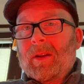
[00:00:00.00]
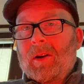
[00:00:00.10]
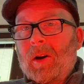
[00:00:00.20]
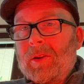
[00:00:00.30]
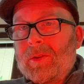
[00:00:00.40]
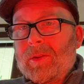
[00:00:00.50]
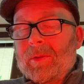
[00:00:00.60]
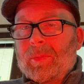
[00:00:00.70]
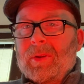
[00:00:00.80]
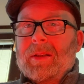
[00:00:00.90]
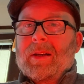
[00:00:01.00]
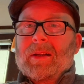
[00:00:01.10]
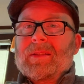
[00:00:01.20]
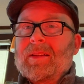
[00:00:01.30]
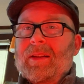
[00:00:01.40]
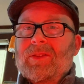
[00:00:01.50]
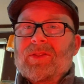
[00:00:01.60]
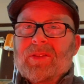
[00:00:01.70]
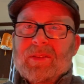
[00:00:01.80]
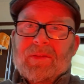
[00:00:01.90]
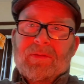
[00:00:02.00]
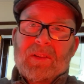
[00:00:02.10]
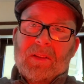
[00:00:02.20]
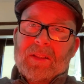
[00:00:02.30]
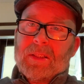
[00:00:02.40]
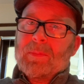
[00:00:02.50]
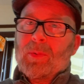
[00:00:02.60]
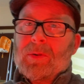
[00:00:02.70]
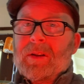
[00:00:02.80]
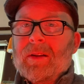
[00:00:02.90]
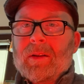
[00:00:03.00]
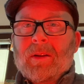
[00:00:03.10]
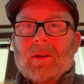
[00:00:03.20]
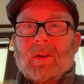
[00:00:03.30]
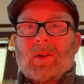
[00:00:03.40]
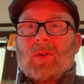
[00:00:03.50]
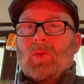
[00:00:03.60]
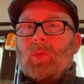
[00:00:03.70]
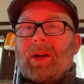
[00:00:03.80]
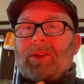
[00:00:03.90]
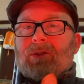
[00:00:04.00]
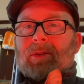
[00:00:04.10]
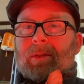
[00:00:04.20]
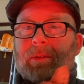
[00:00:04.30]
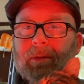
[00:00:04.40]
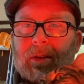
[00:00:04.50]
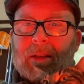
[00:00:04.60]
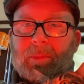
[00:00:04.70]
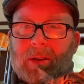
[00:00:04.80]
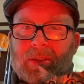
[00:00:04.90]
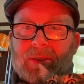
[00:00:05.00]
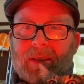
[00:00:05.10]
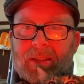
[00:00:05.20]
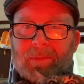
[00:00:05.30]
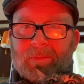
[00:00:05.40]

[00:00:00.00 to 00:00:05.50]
under the pretext that it's just a friendly sporting wager, right, Marcy?